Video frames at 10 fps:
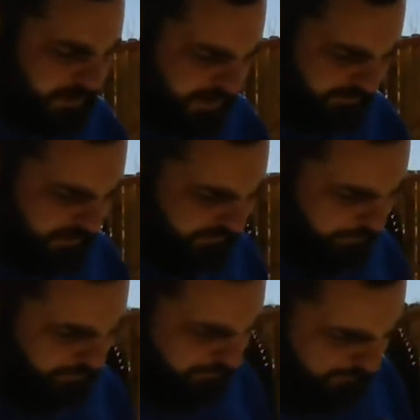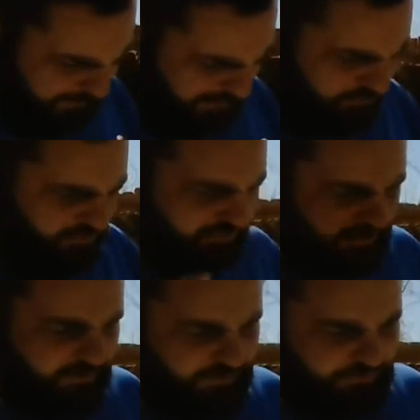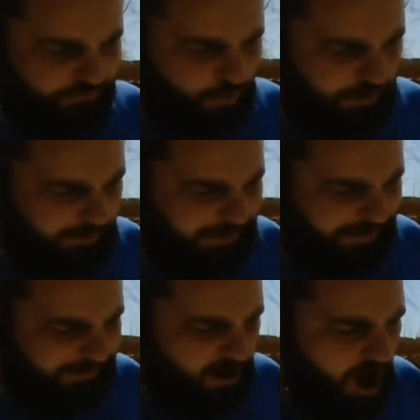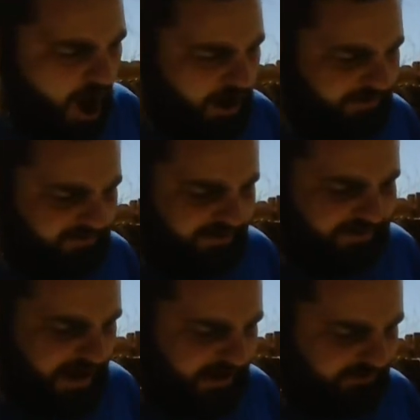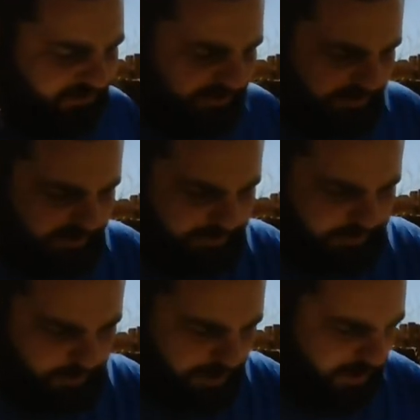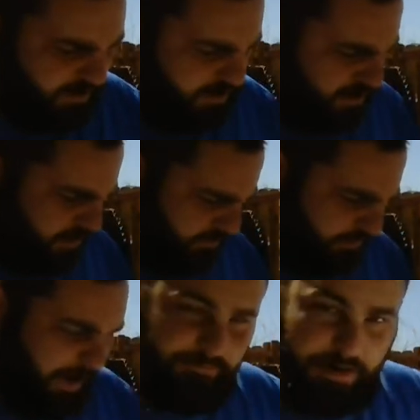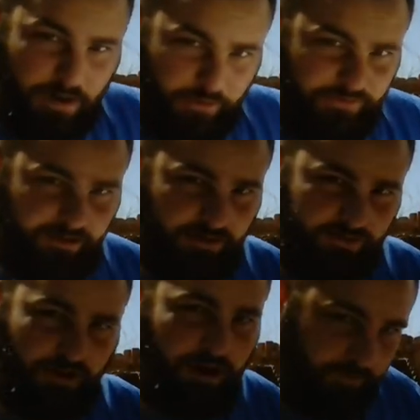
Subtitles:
it does something very interesting to the soil, and it oxidizes it. Okay, so I have my notes here. Sorry if